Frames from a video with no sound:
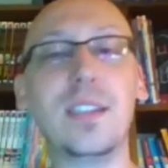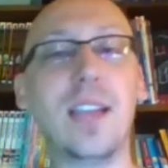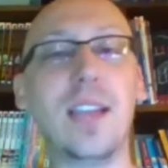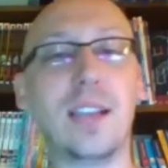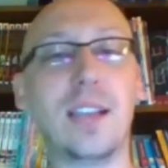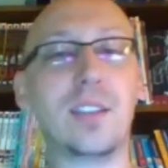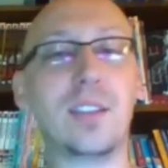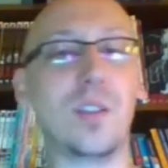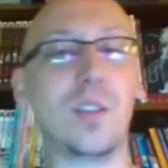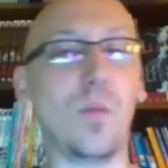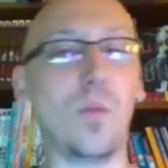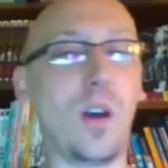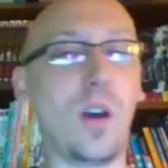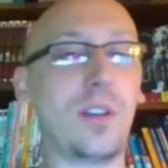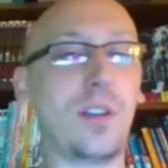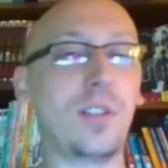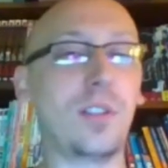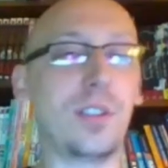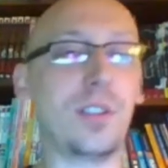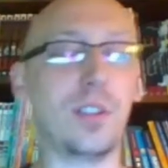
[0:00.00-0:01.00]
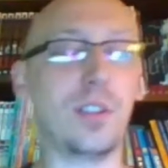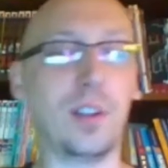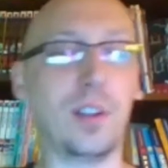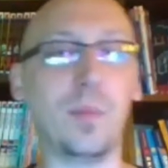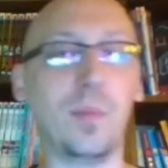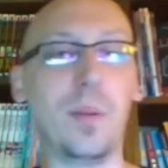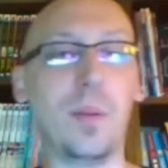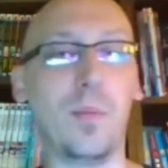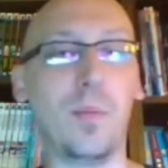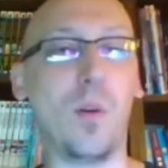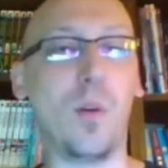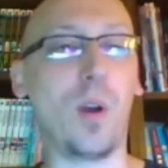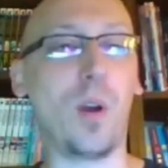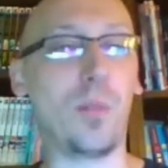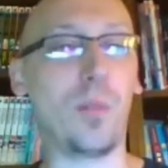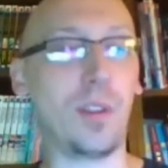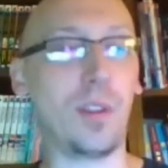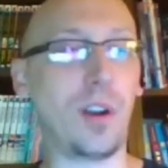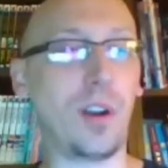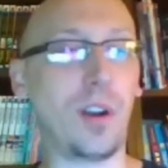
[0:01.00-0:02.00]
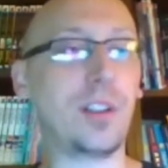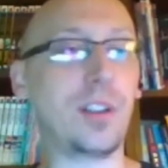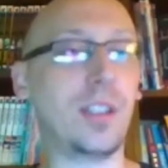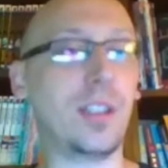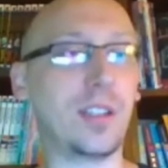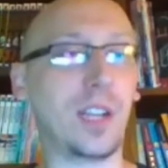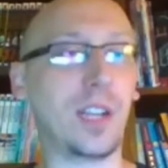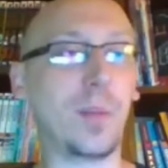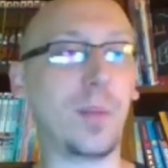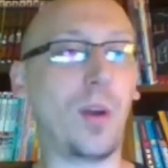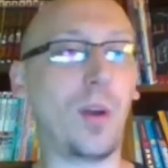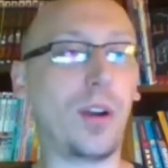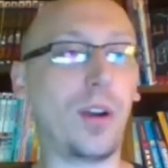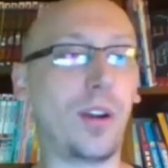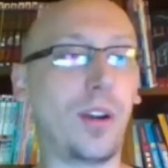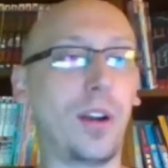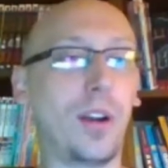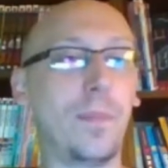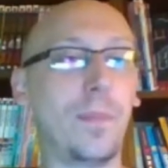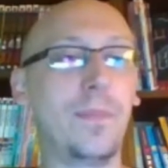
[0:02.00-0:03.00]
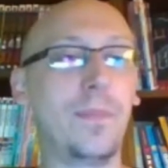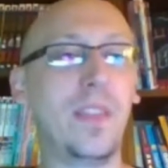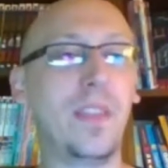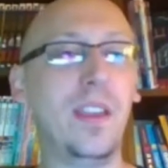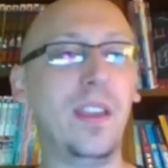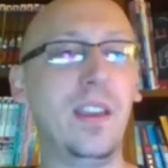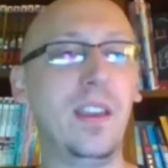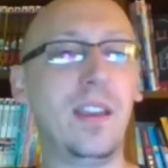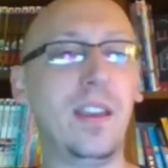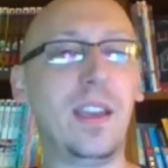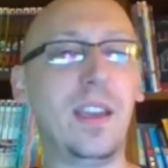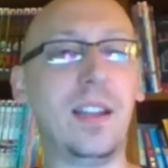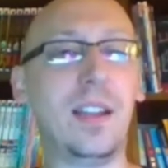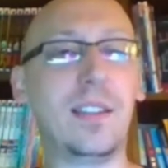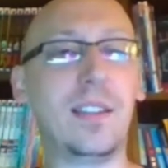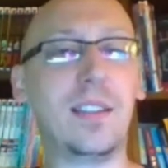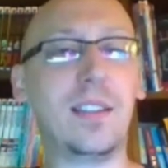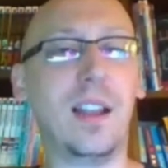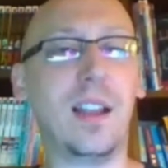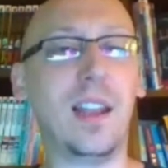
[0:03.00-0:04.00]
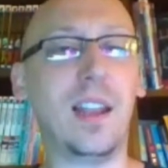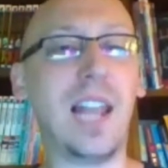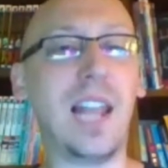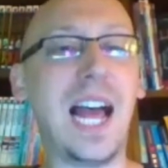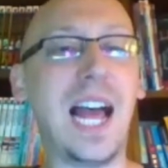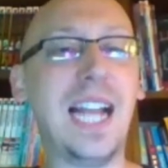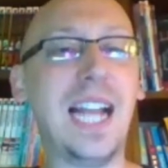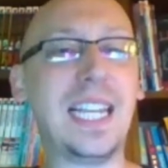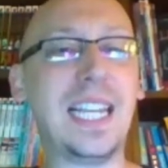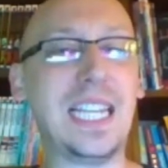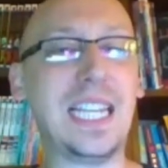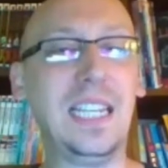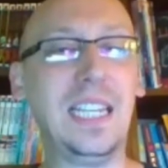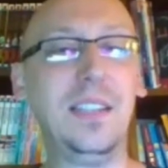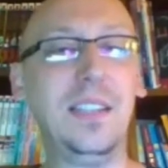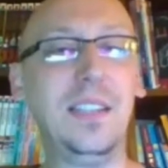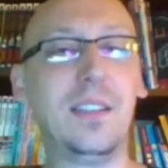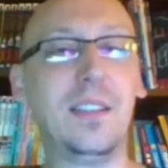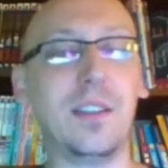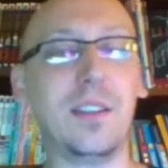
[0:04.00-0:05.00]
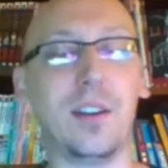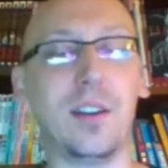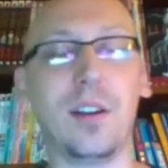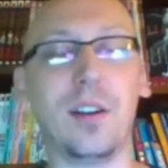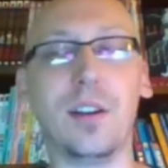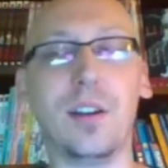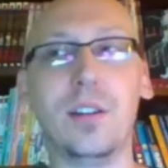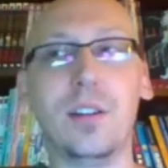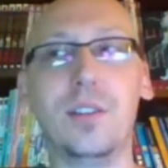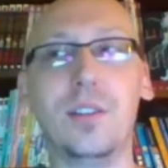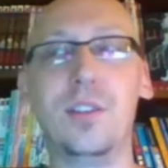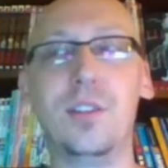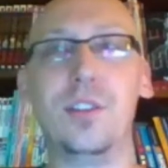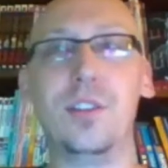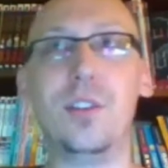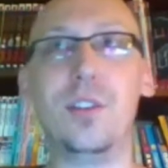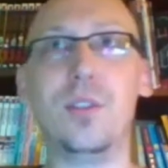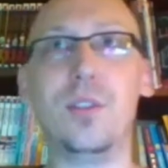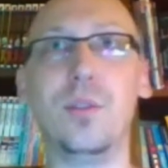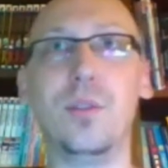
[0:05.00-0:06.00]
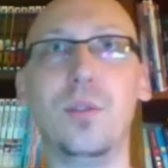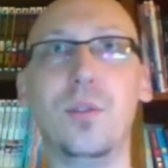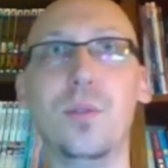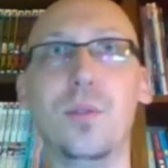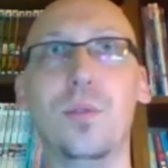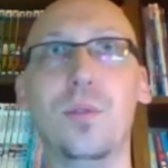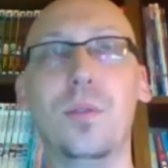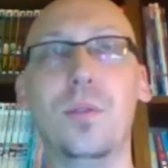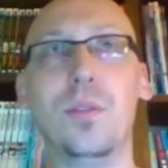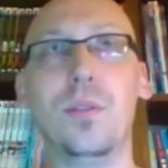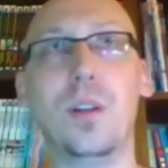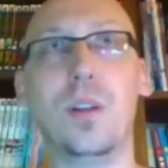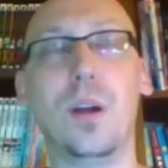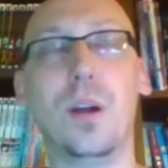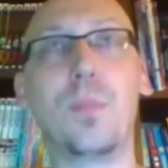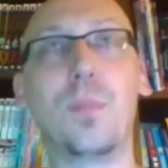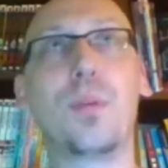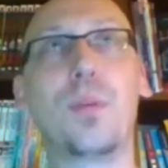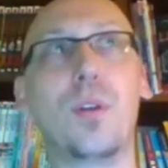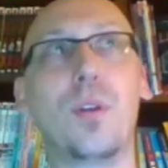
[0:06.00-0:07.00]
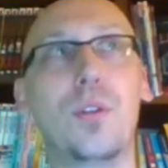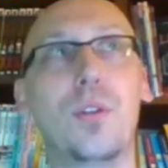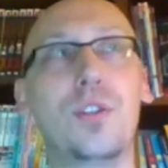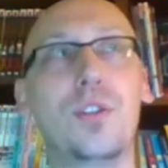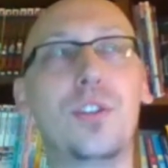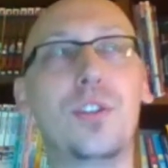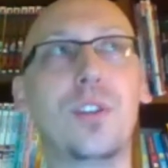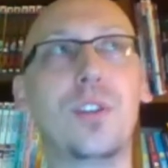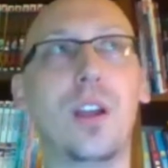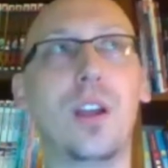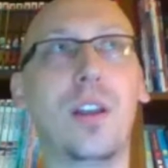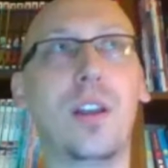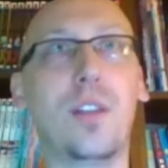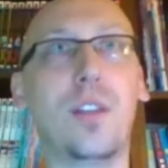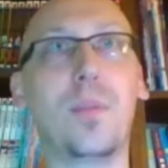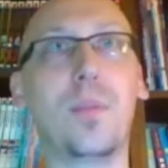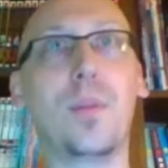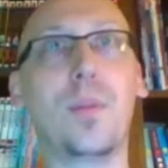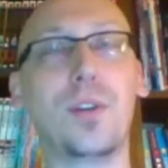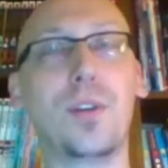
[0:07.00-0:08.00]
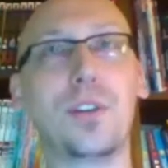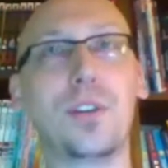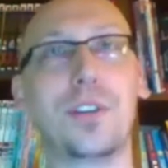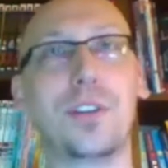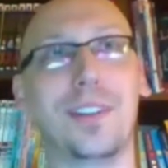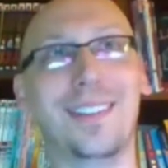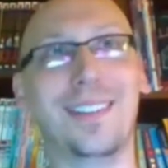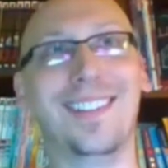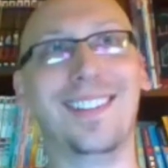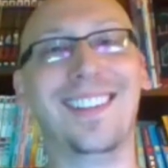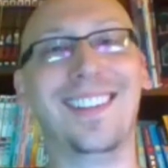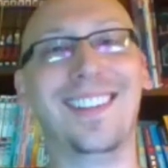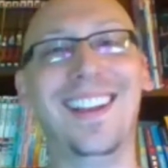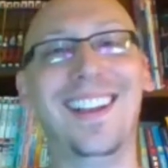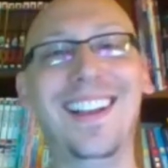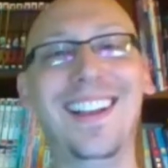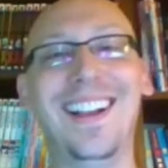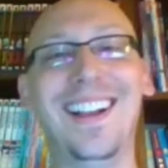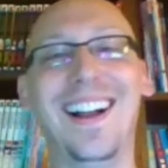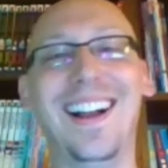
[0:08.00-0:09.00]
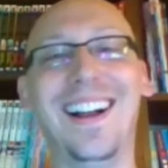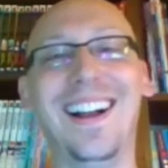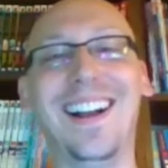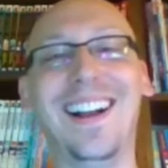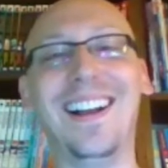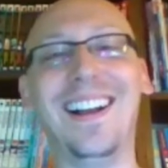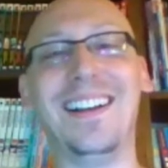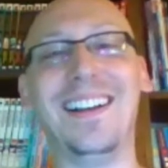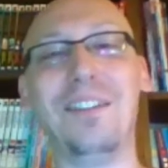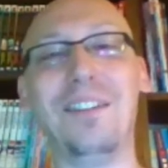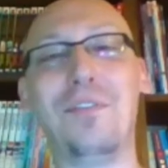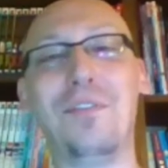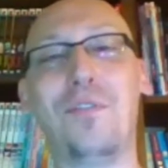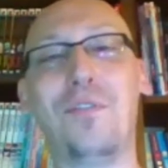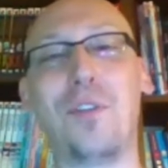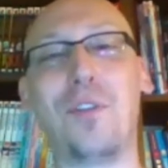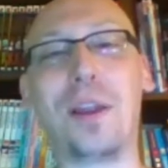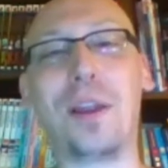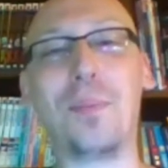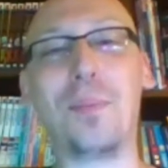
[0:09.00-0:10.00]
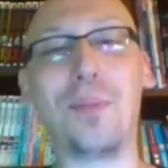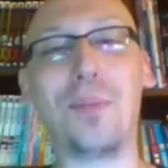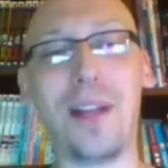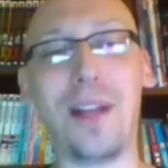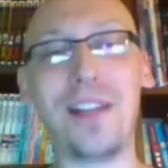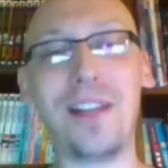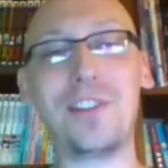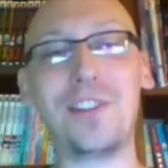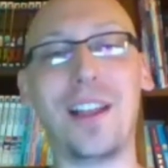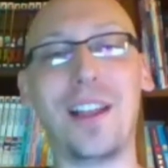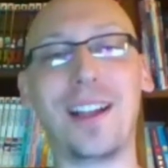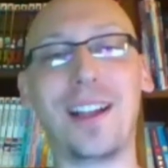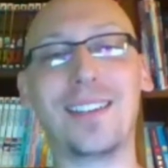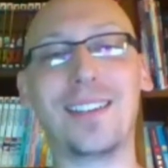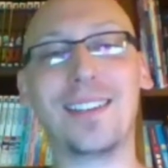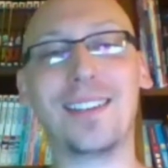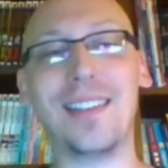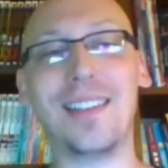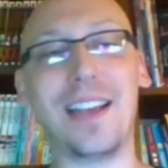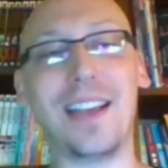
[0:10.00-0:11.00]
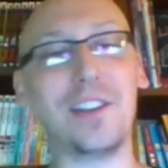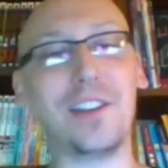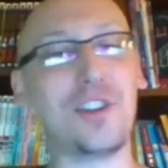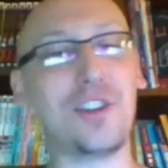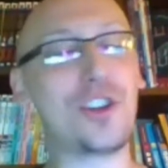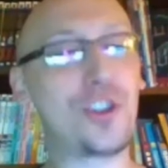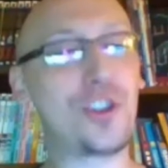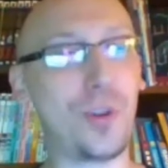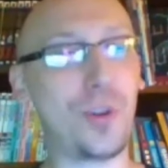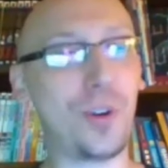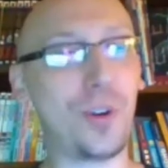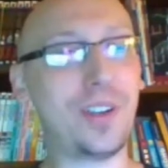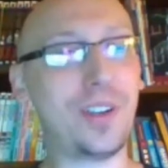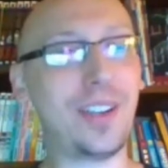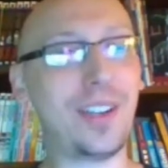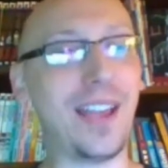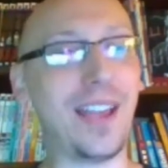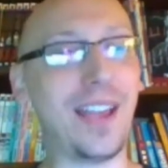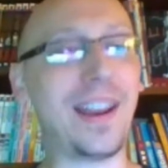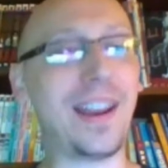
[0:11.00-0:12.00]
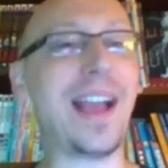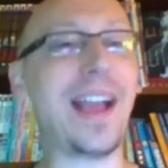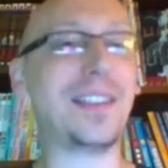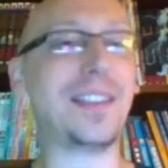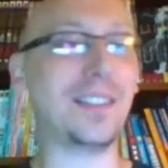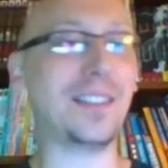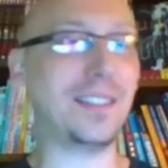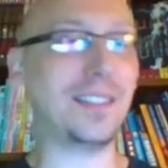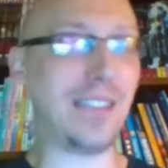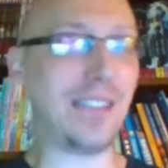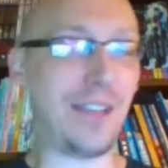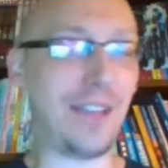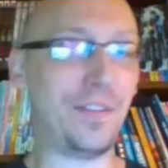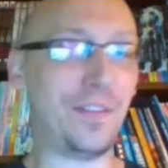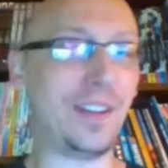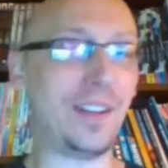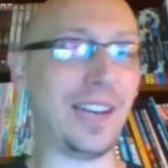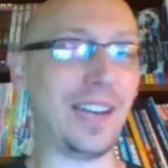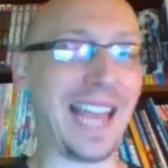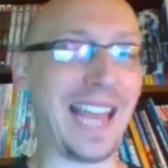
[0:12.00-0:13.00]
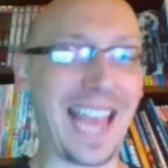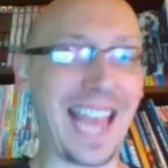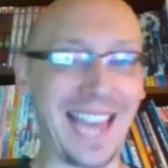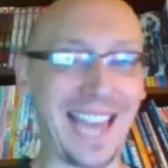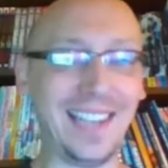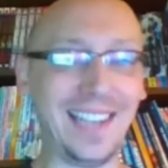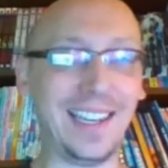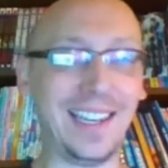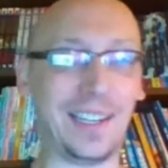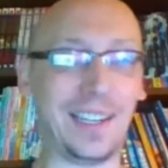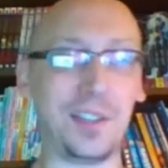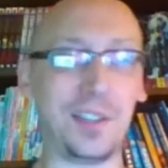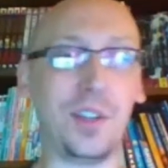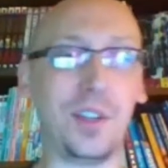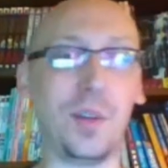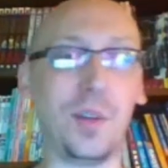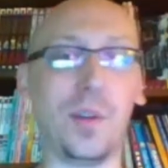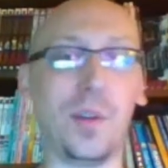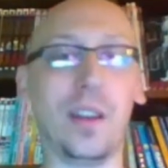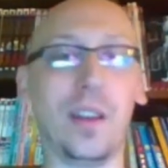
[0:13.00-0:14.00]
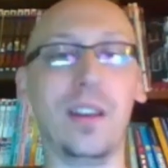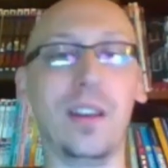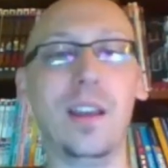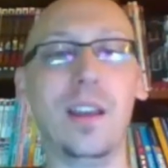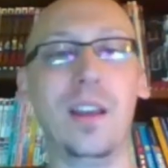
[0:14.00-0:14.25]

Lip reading: test the waters a little bit more with an artistic partner. It's a lot easier to approach another person for a project that is short and has a definite ending to it